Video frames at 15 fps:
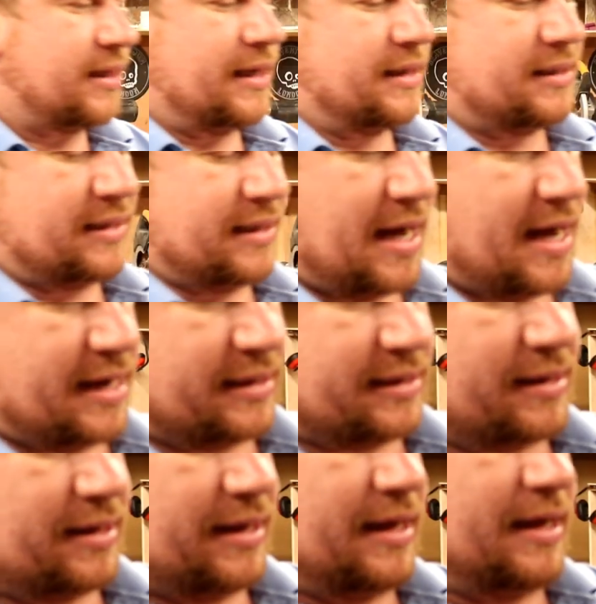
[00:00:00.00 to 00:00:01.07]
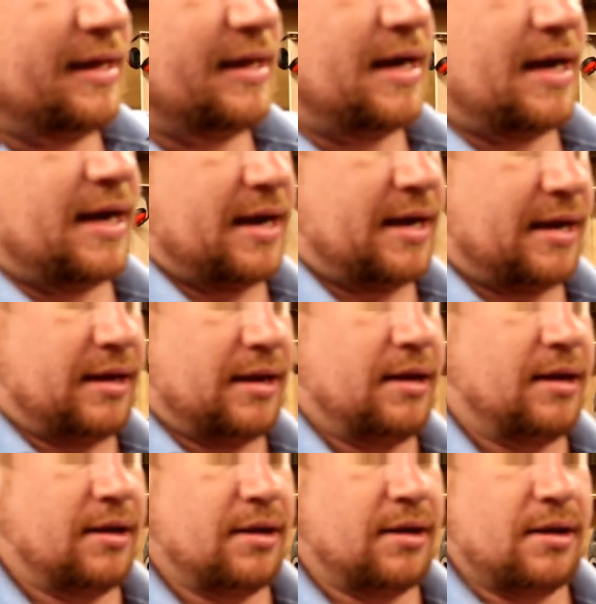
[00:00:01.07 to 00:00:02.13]
is that the
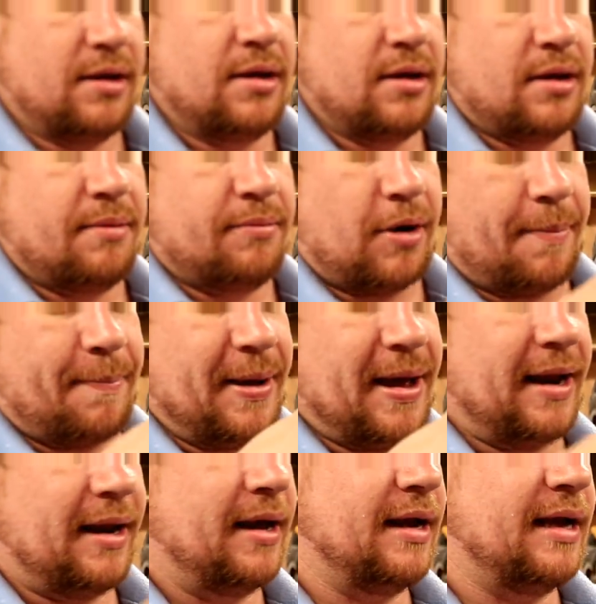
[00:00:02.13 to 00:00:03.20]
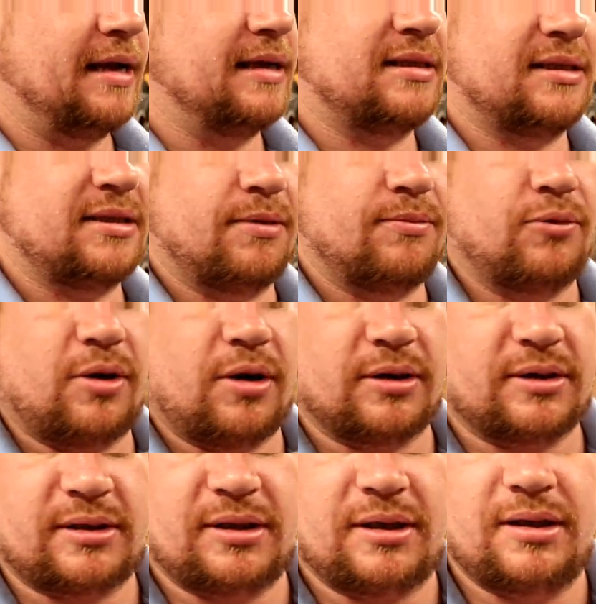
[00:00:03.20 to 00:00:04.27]
propeller is
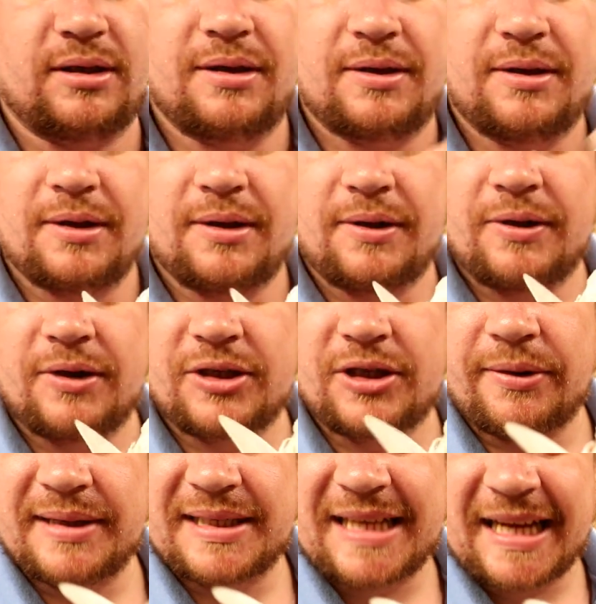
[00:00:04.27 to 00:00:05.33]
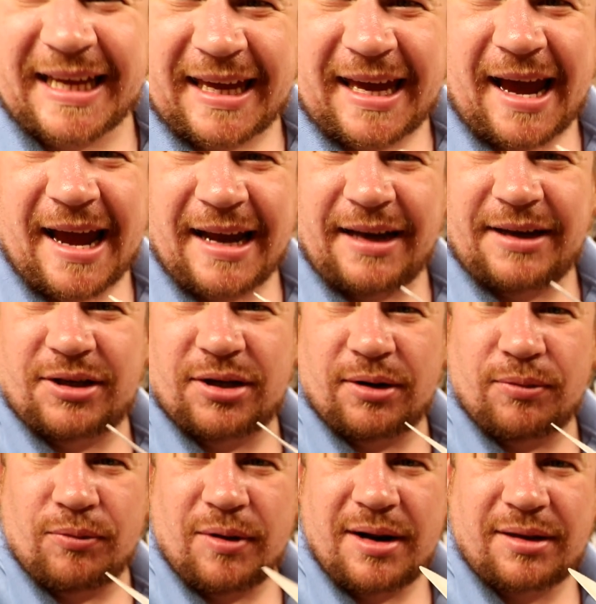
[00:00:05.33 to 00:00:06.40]
somewhat, shall we say, caked
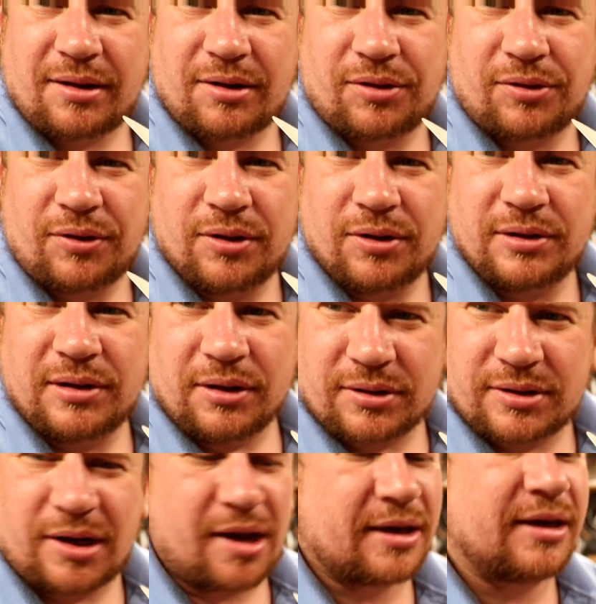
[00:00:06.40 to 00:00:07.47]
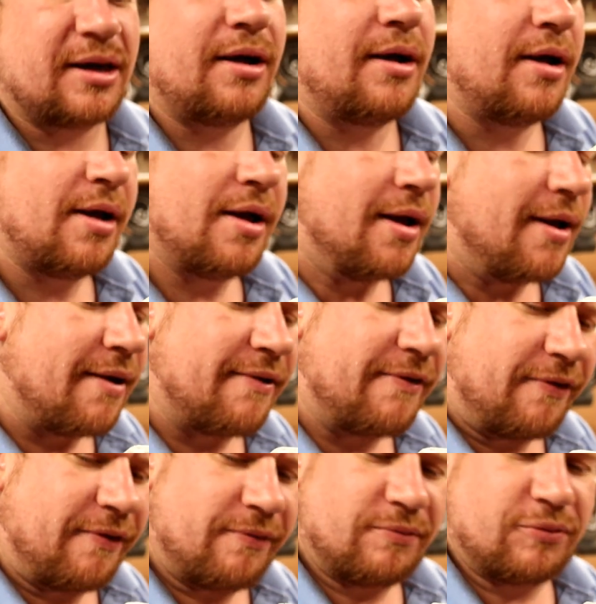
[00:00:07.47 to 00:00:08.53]
up with crud. Looks like a
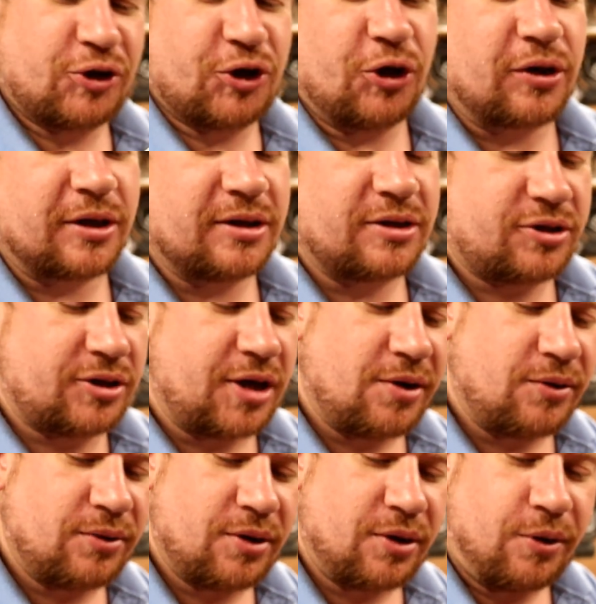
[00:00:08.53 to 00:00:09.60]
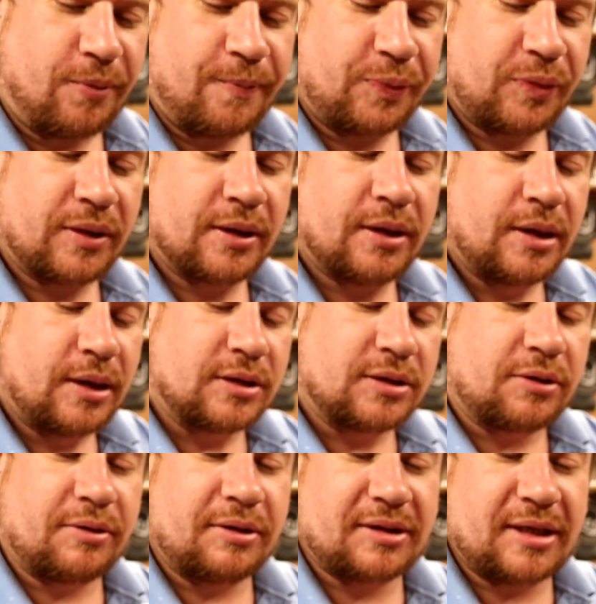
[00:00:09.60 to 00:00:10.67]
sugared donut.
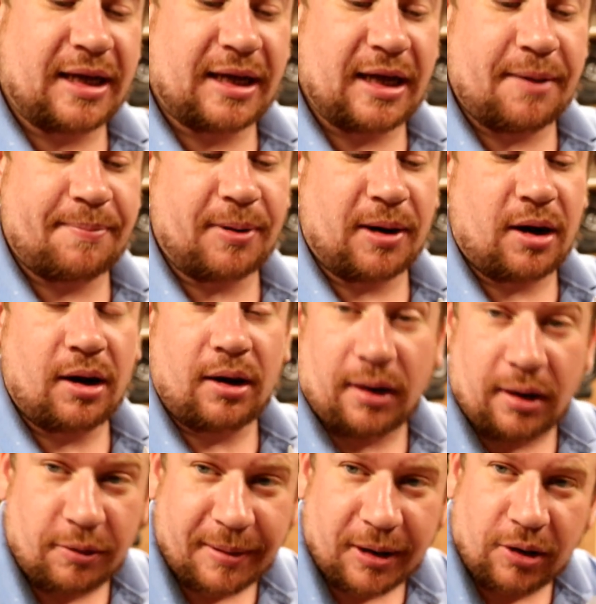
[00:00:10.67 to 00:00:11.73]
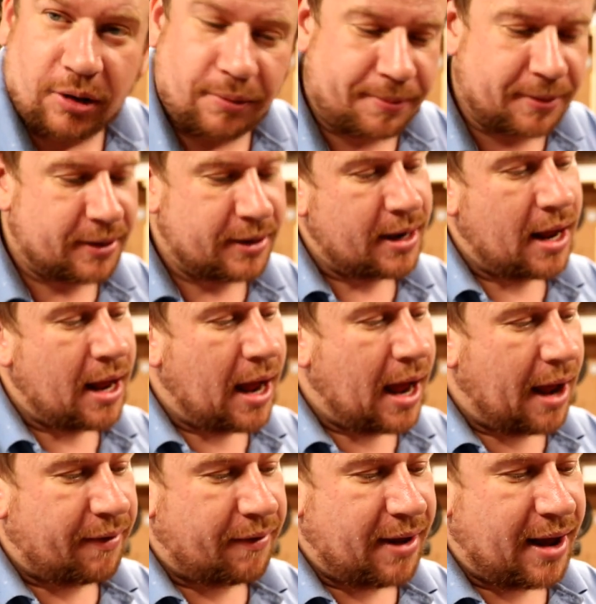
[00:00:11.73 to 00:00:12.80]
So I'm going to take it apart, lube it up,
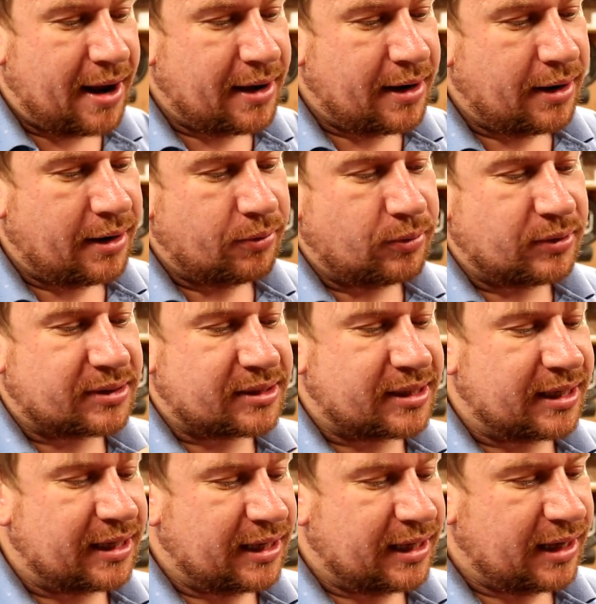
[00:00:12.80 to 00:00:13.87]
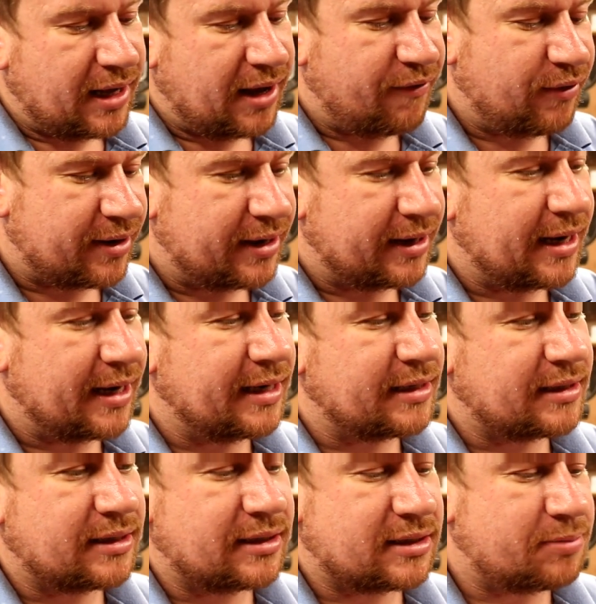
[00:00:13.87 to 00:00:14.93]
and then we'll see if we can get
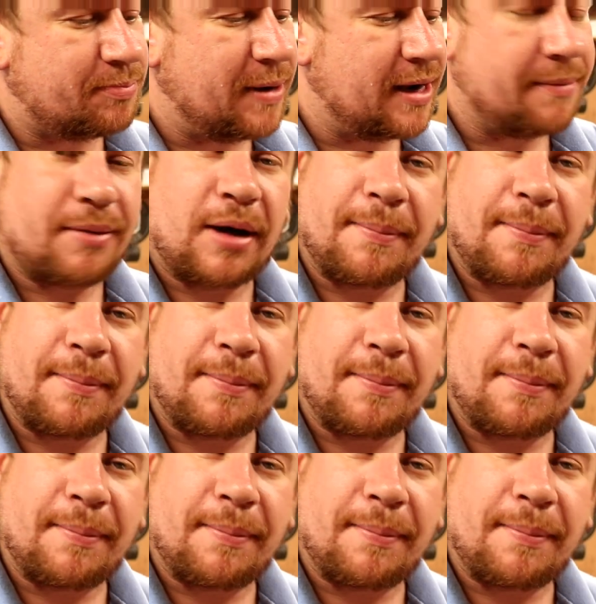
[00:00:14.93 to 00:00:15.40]
it to spin by